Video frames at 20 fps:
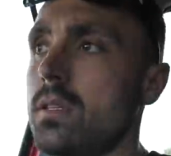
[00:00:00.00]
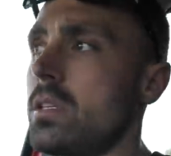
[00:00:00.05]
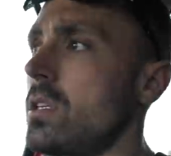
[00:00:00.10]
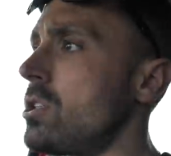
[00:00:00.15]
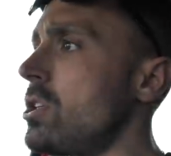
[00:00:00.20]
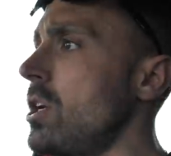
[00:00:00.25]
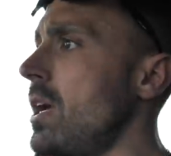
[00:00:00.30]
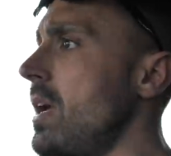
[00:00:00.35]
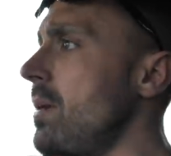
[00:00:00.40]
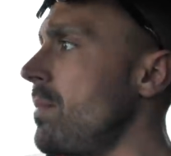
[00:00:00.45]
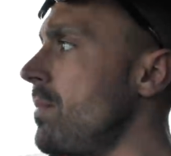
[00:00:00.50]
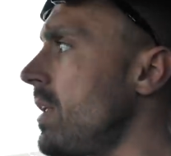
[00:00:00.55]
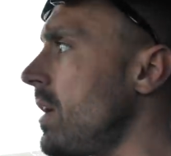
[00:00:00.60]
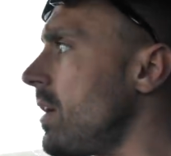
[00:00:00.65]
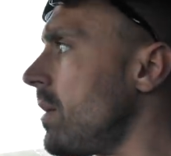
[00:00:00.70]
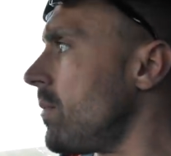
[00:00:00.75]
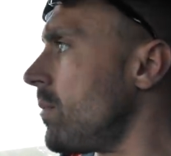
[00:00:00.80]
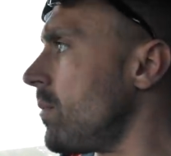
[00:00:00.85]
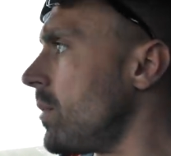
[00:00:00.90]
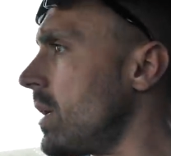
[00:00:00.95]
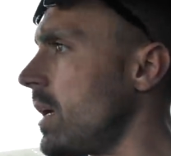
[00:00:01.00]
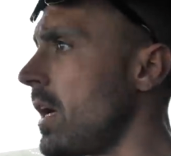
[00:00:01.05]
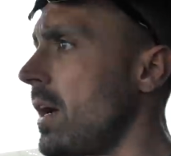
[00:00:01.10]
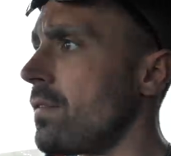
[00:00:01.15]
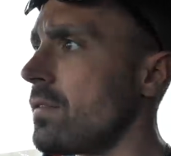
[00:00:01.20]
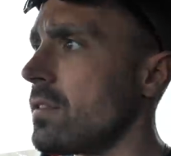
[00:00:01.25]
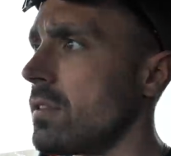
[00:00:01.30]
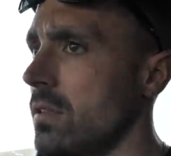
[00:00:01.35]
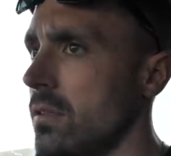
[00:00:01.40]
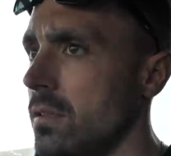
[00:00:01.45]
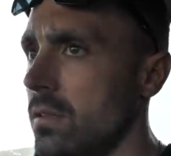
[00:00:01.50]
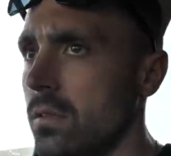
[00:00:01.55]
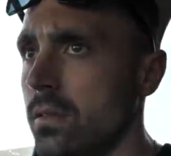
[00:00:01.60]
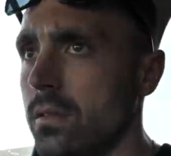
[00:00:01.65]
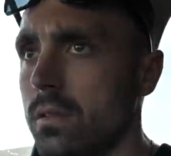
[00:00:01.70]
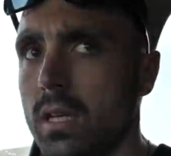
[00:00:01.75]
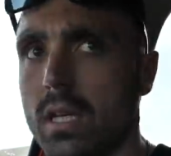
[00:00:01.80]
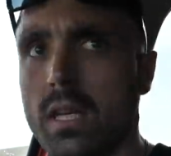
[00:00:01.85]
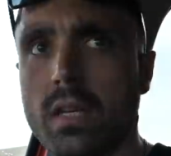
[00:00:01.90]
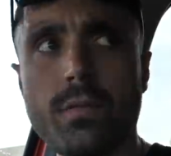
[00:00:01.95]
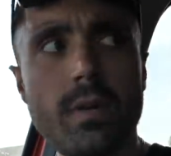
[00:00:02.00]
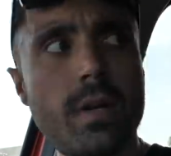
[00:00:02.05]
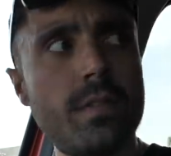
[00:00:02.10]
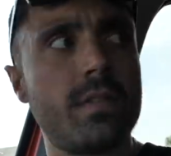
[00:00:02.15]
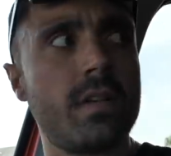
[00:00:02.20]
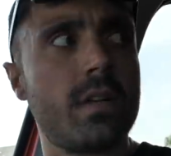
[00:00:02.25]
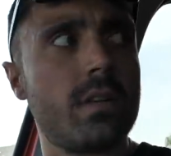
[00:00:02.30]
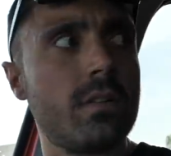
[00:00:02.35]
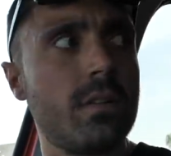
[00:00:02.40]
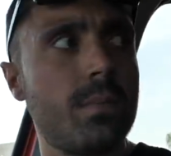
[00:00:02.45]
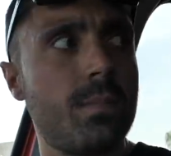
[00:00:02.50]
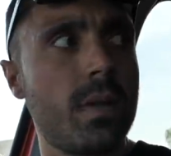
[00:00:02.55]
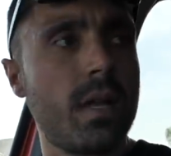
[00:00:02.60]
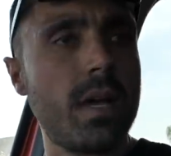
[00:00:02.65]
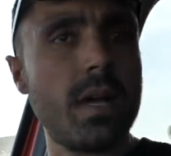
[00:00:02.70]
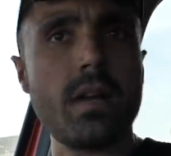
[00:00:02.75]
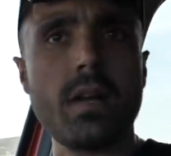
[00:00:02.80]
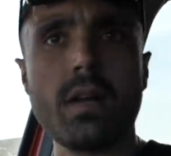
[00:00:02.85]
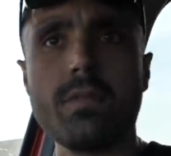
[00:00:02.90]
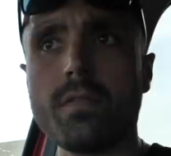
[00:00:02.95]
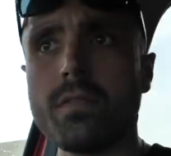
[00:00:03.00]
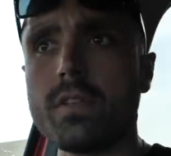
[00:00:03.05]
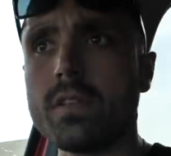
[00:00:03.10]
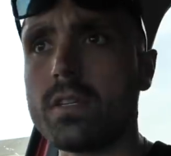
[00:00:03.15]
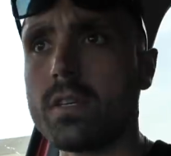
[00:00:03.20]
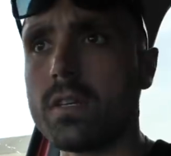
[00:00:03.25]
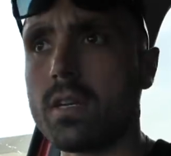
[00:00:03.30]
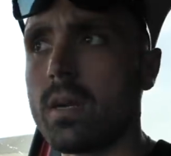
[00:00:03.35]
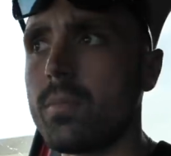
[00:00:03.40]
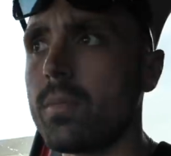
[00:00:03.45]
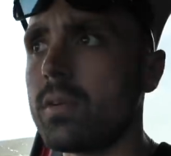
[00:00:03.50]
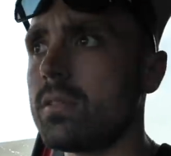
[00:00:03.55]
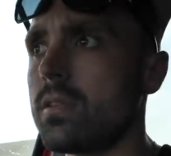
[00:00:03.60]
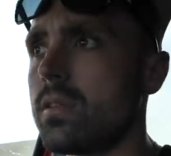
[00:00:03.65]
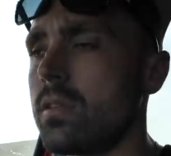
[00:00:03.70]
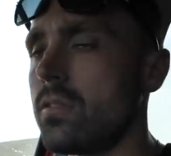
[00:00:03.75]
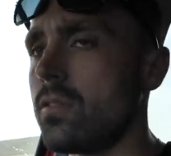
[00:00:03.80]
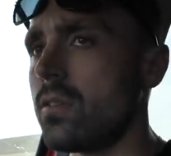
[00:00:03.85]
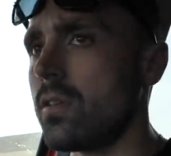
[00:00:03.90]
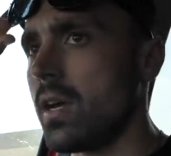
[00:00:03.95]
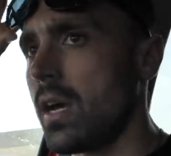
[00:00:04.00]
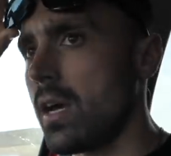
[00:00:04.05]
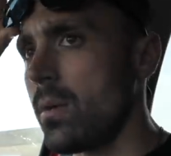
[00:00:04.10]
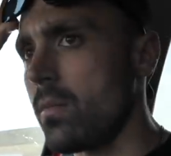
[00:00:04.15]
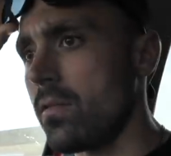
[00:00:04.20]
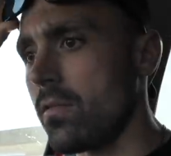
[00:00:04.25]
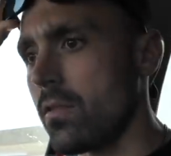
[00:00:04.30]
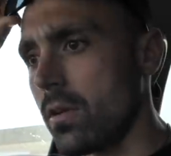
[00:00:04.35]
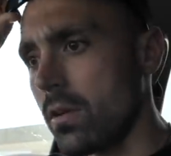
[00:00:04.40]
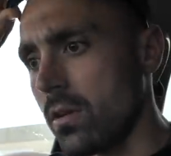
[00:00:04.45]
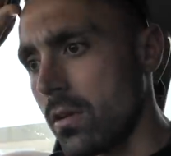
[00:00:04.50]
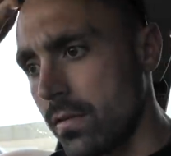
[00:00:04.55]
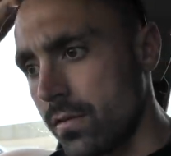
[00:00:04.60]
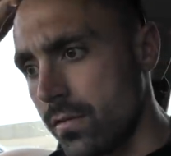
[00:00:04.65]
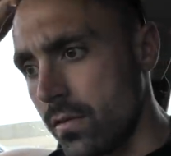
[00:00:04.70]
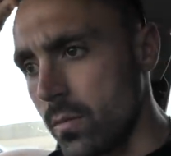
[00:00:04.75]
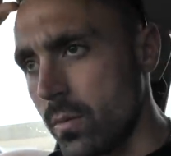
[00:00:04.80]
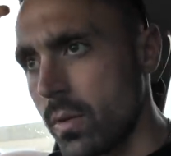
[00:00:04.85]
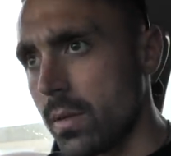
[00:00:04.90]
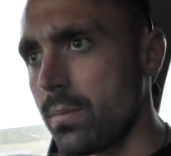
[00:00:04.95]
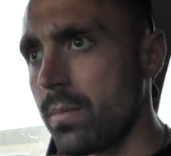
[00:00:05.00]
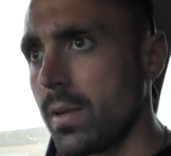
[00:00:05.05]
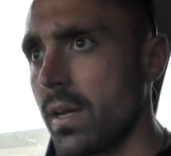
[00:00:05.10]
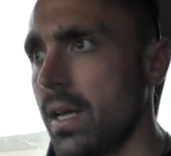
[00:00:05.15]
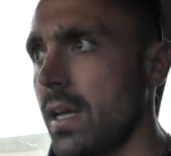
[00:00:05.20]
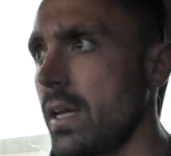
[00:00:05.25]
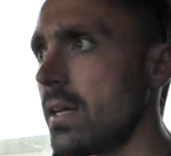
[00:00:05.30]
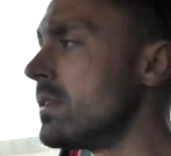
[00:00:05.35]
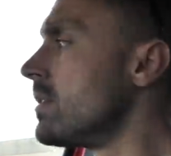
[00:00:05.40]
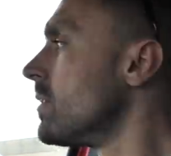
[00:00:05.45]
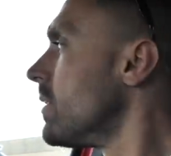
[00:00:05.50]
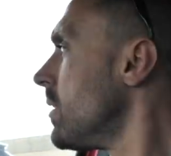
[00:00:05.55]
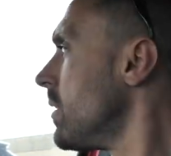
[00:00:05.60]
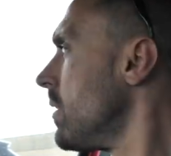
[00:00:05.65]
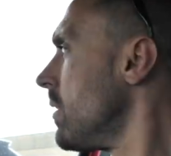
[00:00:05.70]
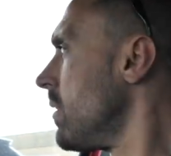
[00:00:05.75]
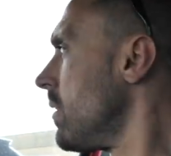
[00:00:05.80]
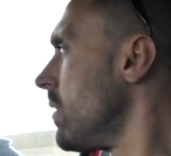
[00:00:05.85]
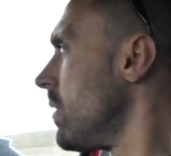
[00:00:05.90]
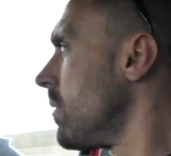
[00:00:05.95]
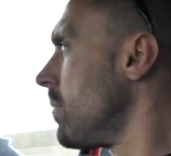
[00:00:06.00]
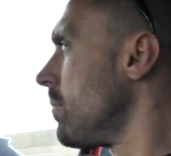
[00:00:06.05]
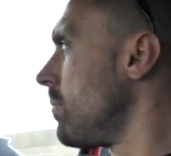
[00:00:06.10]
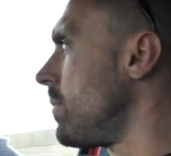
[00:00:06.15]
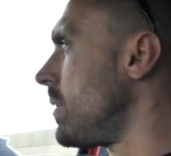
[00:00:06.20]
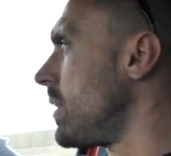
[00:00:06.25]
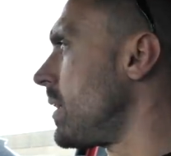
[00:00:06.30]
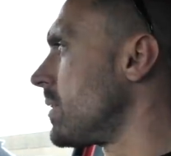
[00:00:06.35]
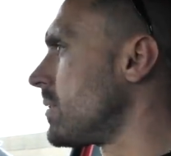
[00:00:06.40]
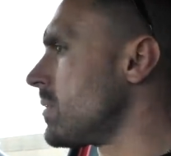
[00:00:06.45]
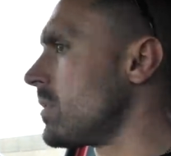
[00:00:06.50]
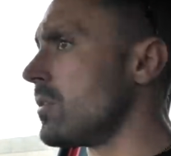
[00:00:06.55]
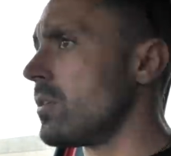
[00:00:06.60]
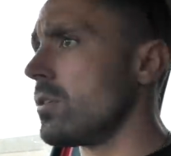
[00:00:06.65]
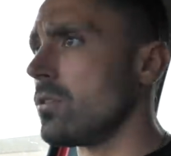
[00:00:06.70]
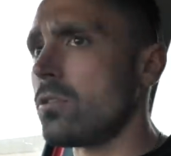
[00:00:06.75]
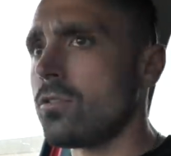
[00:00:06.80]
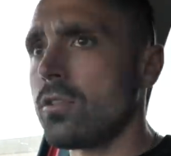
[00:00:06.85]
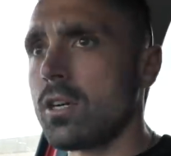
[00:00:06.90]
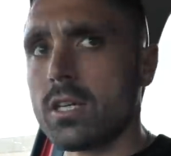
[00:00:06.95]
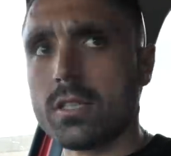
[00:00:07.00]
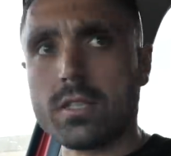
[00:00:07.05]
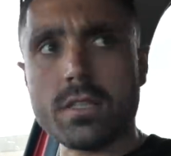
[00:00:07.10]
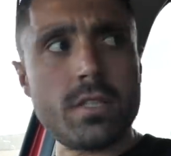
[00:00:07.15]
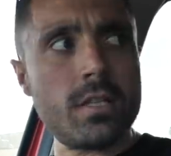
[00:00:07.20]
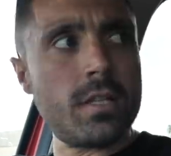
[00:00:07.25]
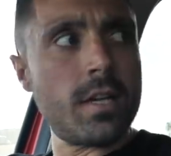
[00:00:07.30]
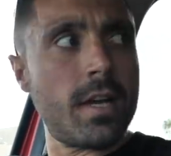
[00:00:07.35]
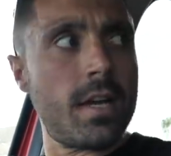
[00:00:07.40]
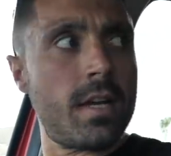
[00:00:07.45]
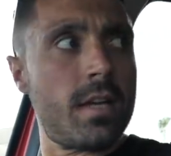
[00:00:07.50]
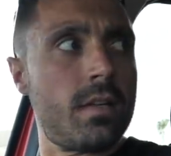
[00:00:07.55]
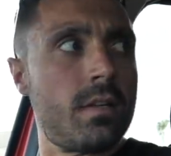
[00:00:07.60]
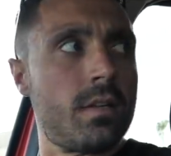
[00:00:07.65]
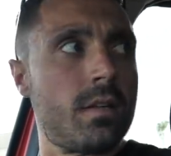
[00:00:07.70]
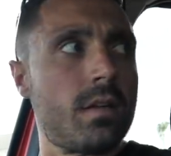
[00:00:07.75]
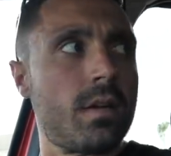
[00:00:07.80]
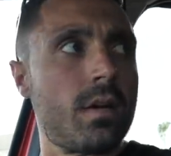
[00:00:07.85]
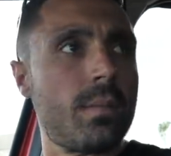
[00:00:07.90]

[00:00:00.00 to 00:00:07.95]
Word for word: it's a shame that we have to leave. We have to get on the plane. I have a visitor coming to the UK and we've got a lot of filming planned, but no trucks today.